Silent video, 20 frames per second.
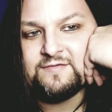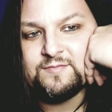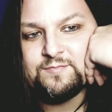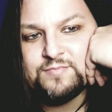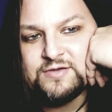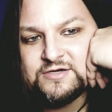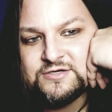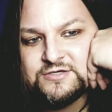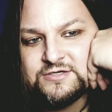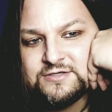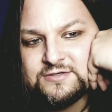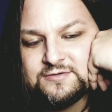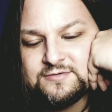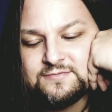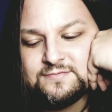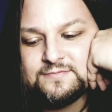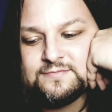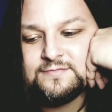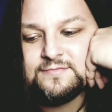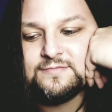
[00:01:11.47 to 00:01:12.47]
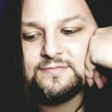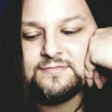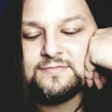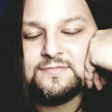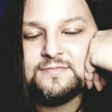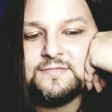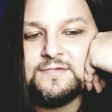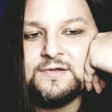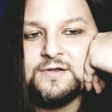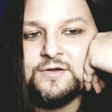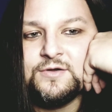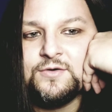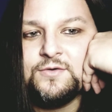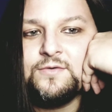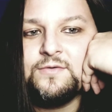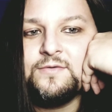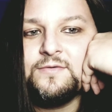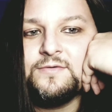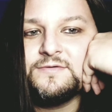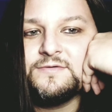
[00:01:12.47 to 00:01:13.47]
ambition,
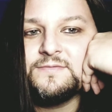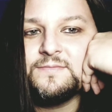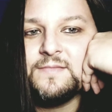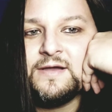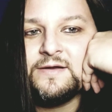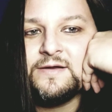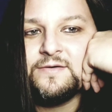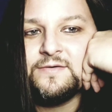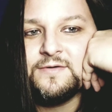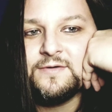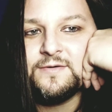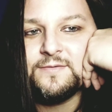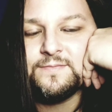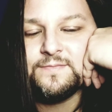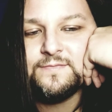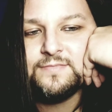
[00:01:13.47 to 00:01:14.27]
goals? I don't know.